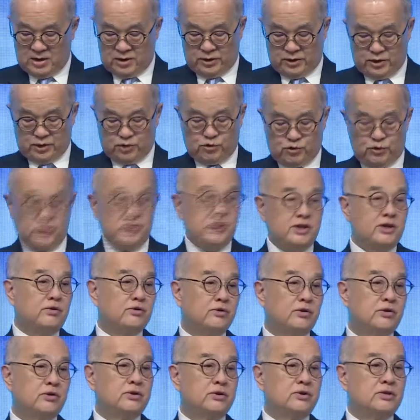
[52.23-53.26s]
On the
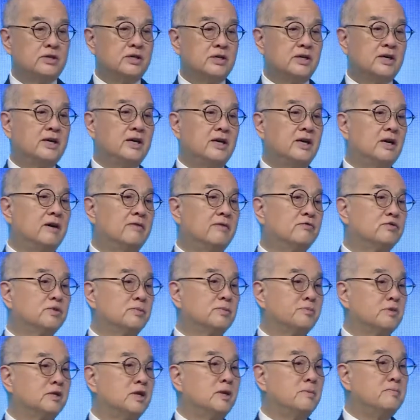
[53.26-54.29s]
23rd day of
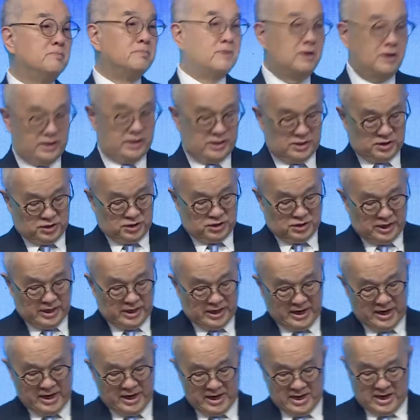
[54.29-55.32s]
September this
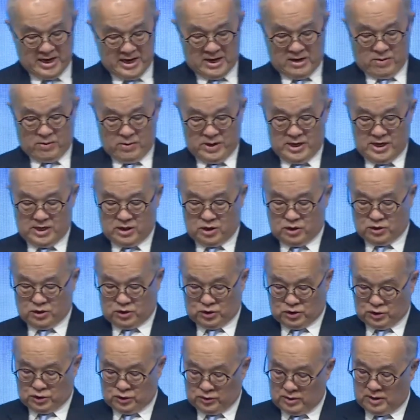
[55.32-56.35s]
year,
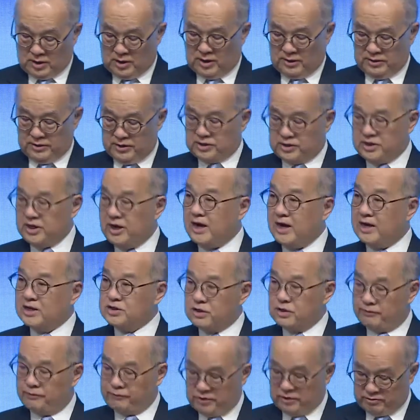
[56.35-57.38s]
we took on the
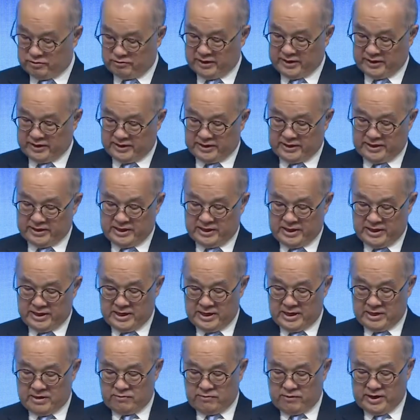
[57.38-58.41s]
task of directly
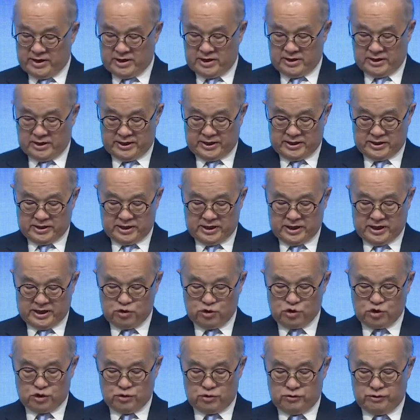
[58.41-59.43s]
regulating
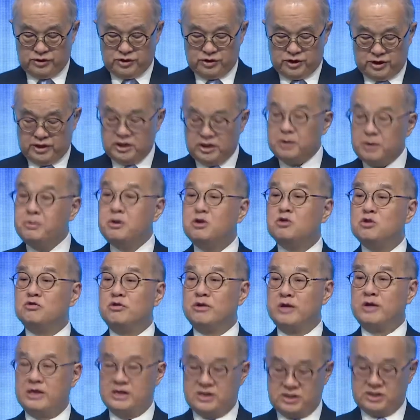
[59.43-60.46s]
insurance
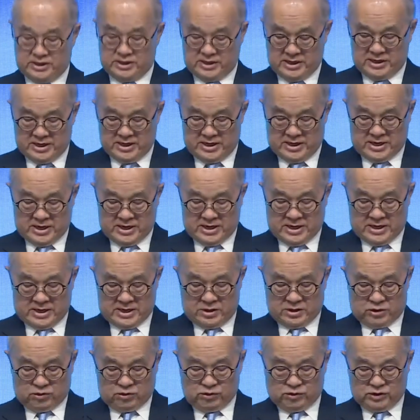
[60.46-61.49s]
intermediaries.
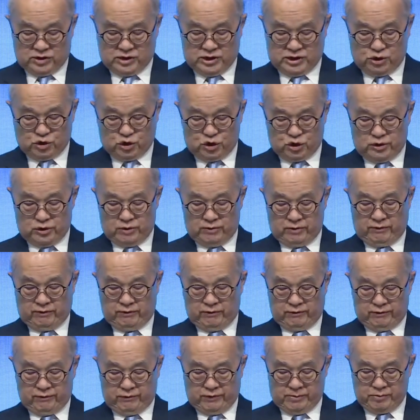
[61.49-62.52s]
The transition
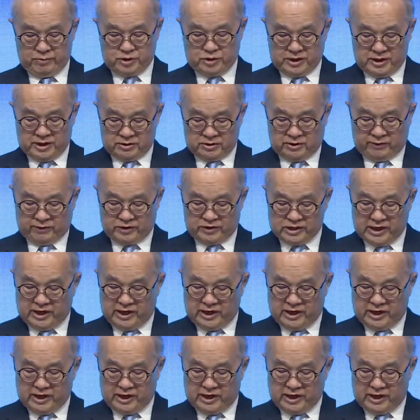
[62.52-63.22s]
from the